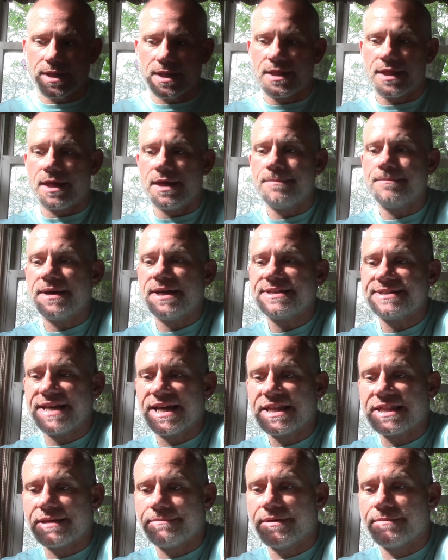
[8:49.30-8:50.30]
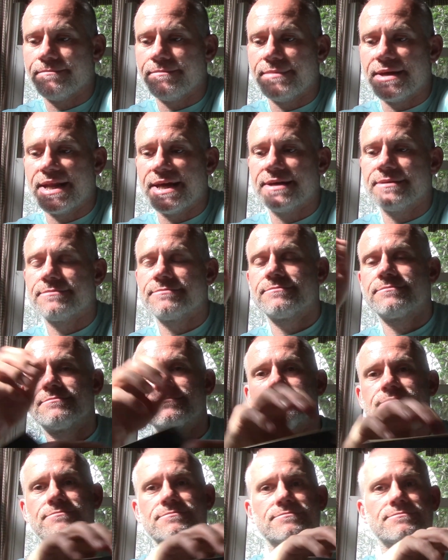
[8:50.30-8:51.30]
It might take them a minute
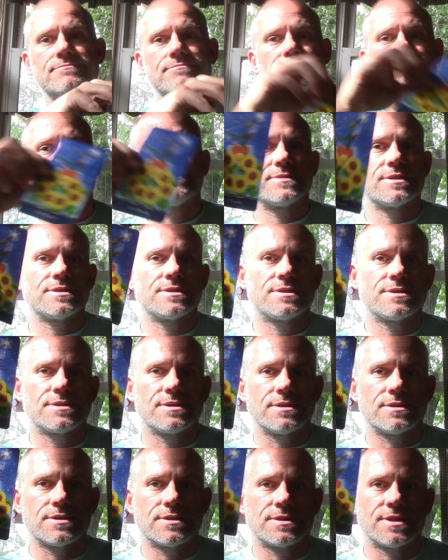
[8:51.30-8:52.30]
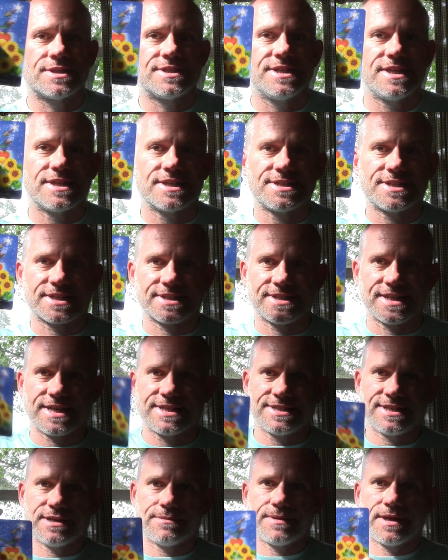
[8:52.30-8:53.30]
to see the success here,